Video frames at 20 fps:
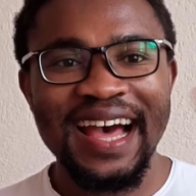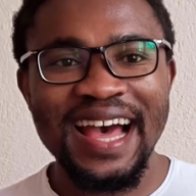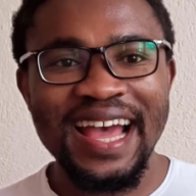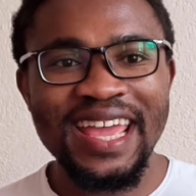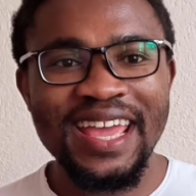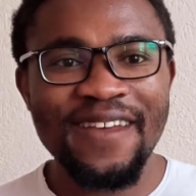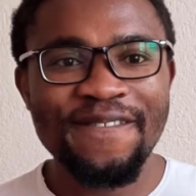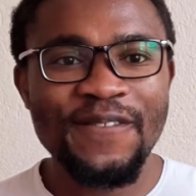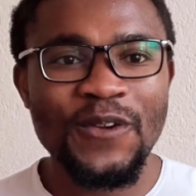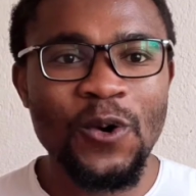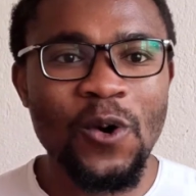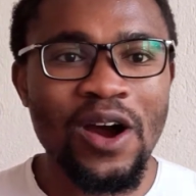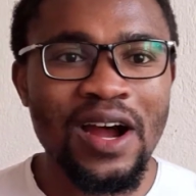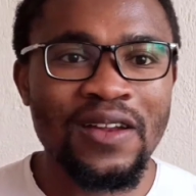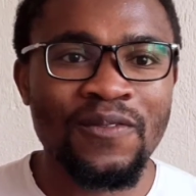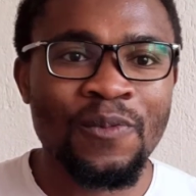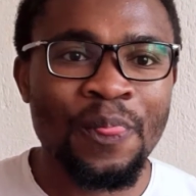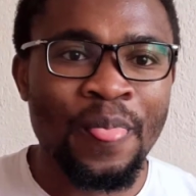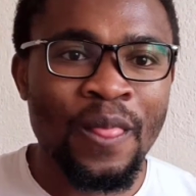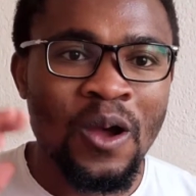Hi
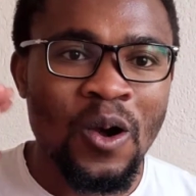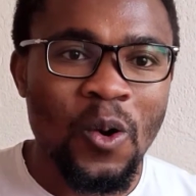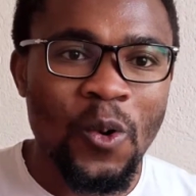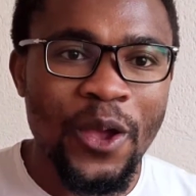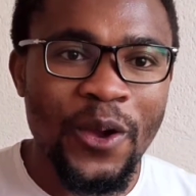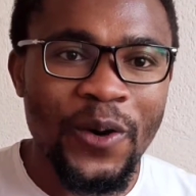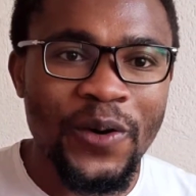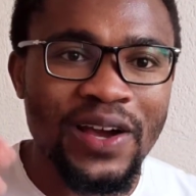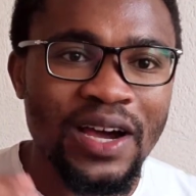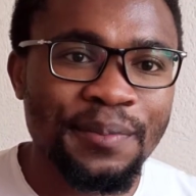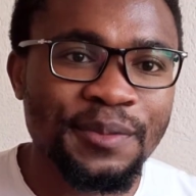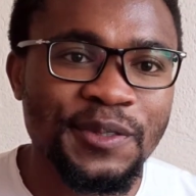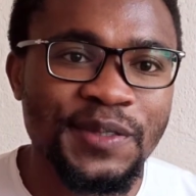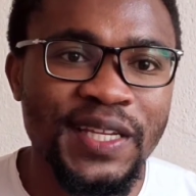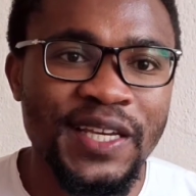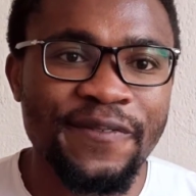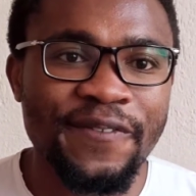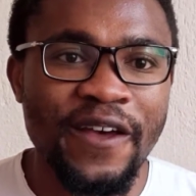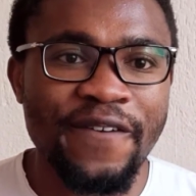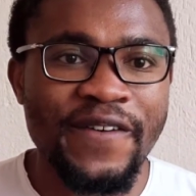everyone, welcome to
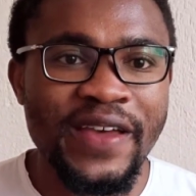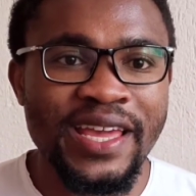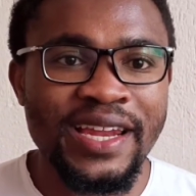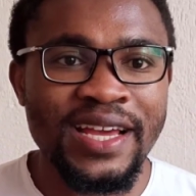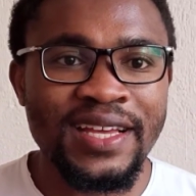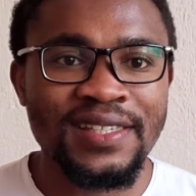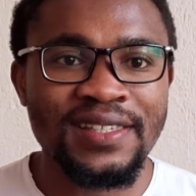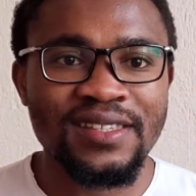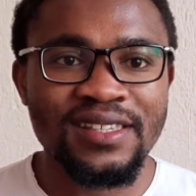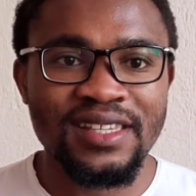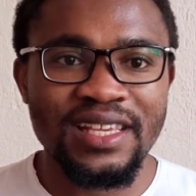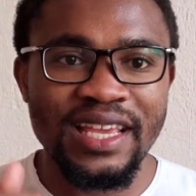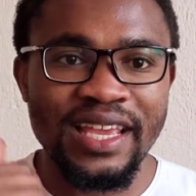Techfy Finance.